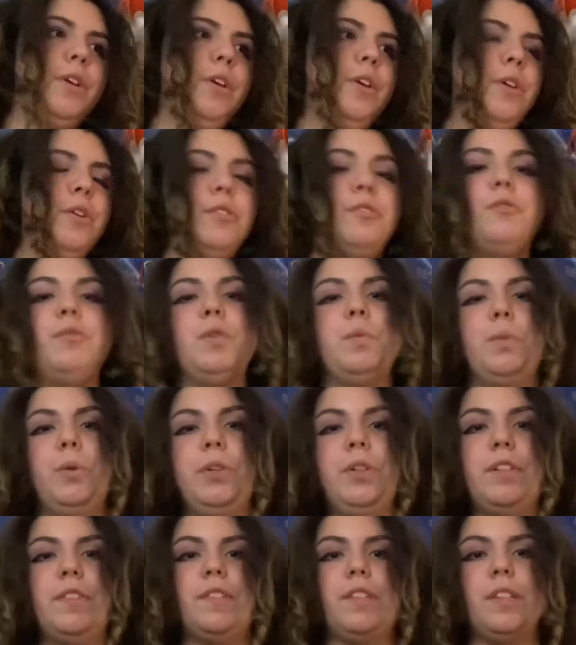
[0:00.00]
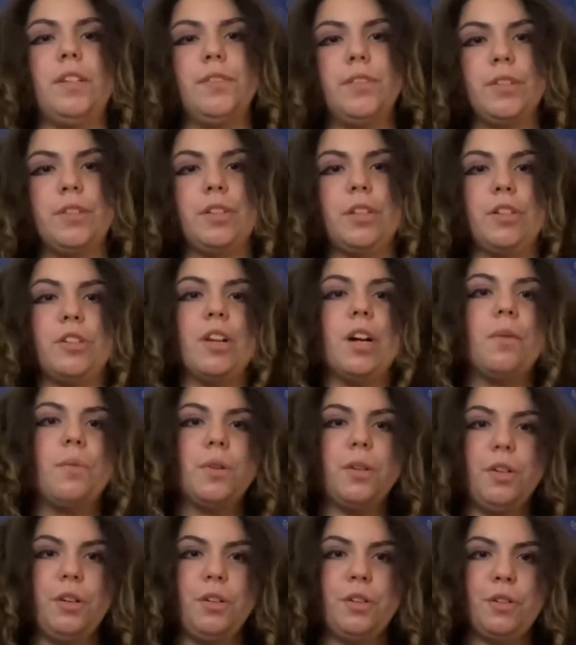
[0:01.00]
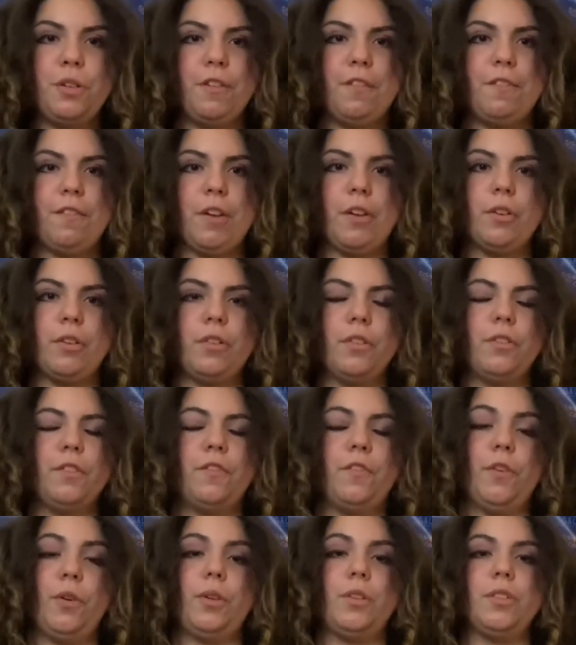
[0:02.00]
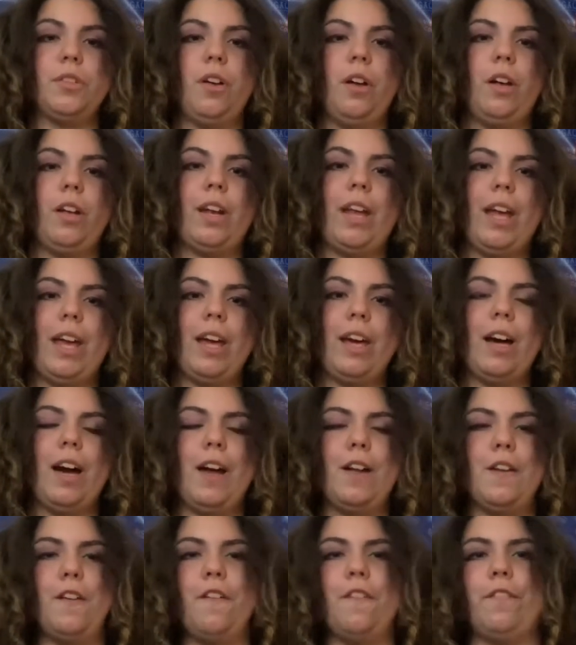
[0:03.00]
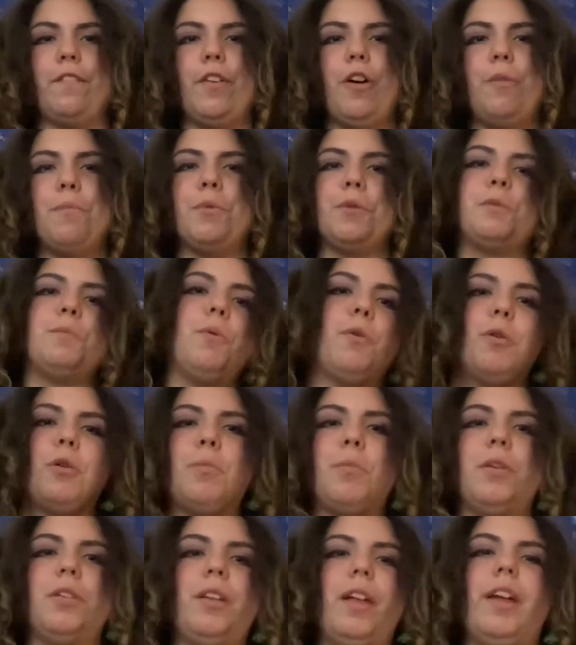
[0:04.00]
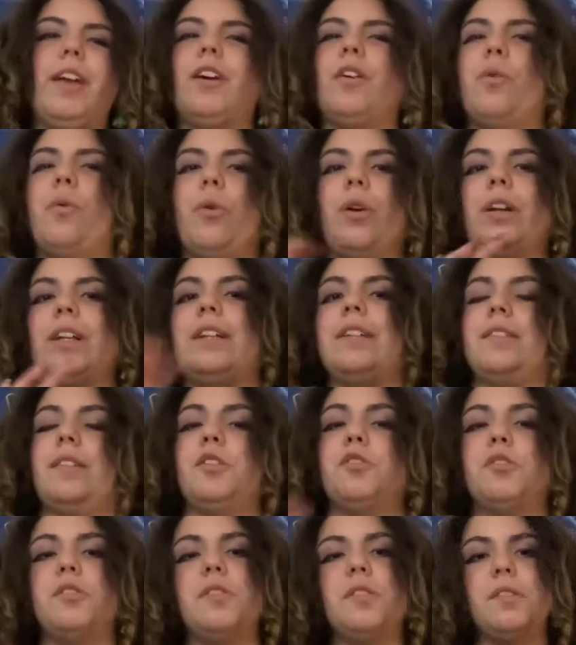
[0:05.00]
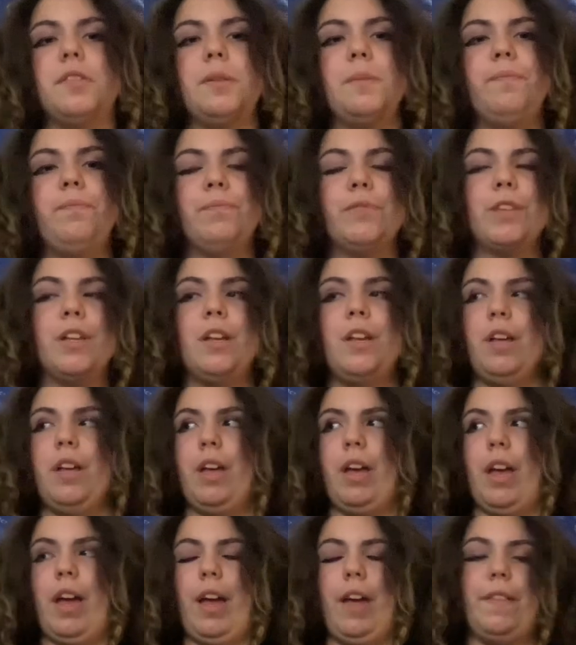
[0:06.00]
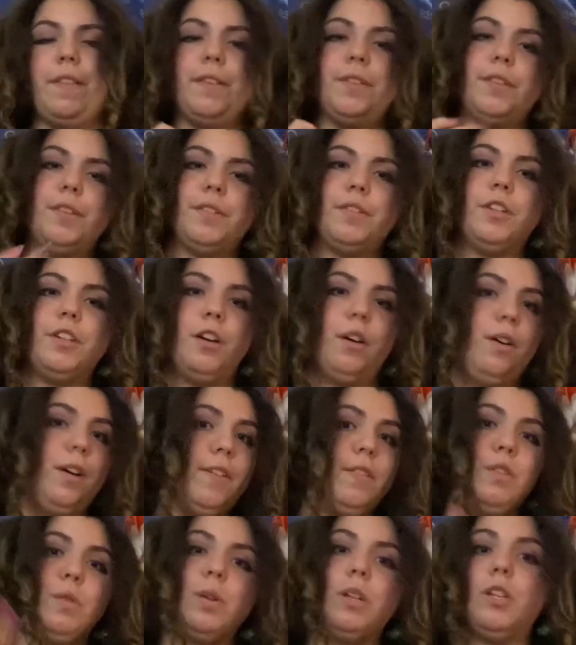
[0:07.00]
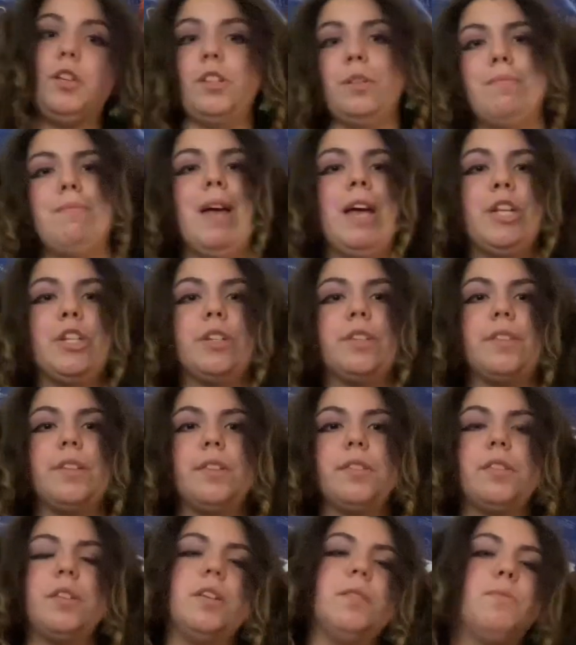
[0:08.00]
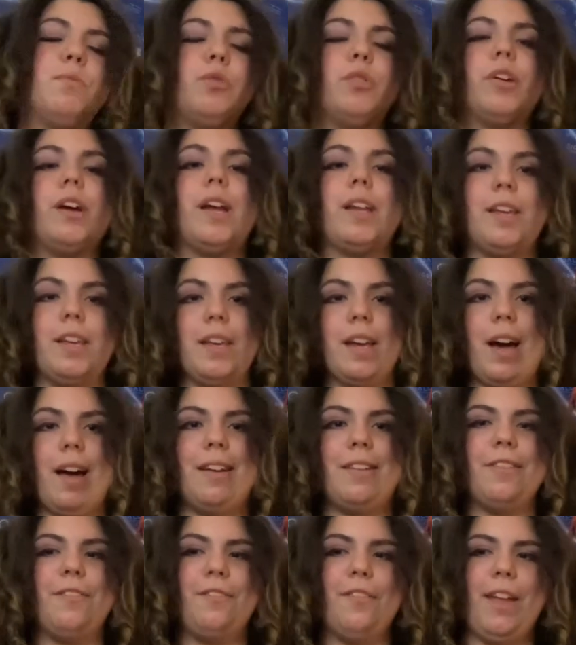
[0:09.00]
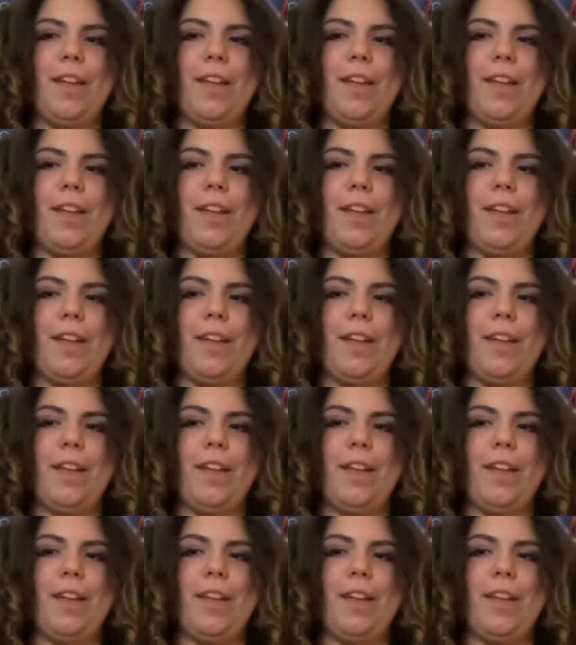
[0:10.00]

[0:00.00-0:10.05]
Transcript: So in the world of Silver Stitch, I wanted to focus on a kind of almost Pokemon-like organization system. And this is, if you want to use a magic system or any kind of,